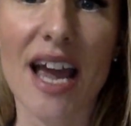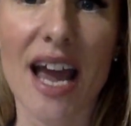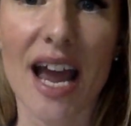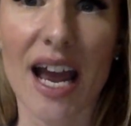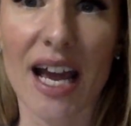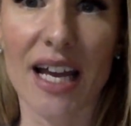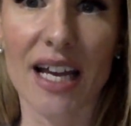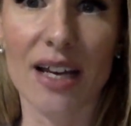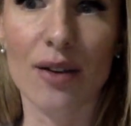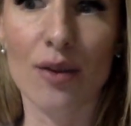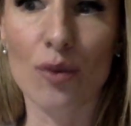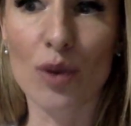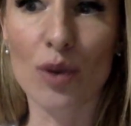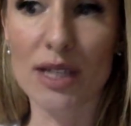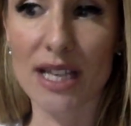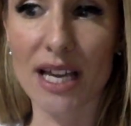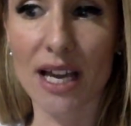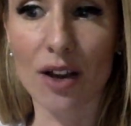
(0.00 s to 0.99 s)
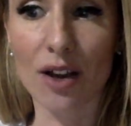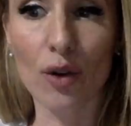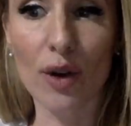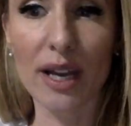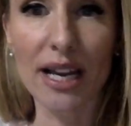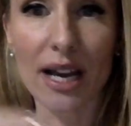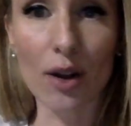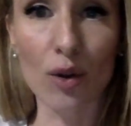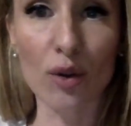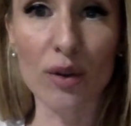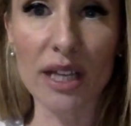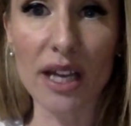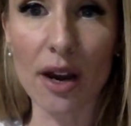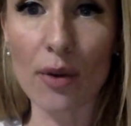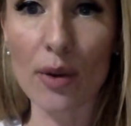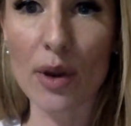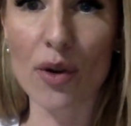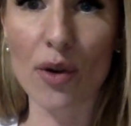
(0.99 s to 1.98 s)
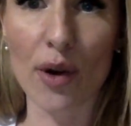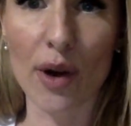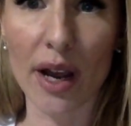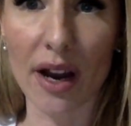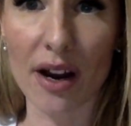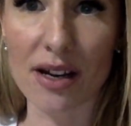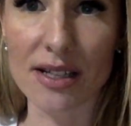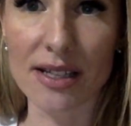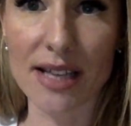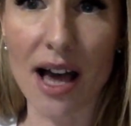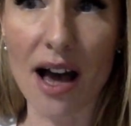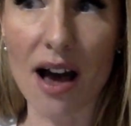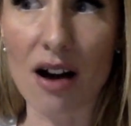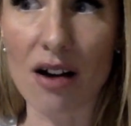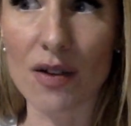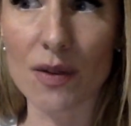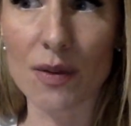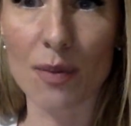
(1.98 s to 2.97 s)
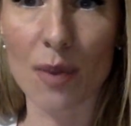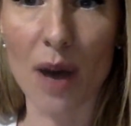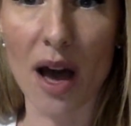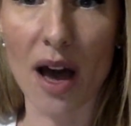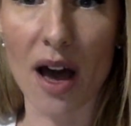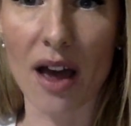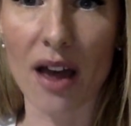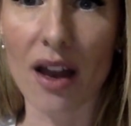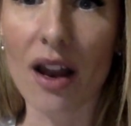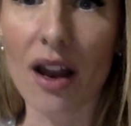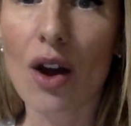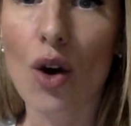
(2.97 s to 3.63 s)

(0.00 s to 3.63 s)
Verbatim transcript: And we're saying, okay, not only are we growing ourselves, but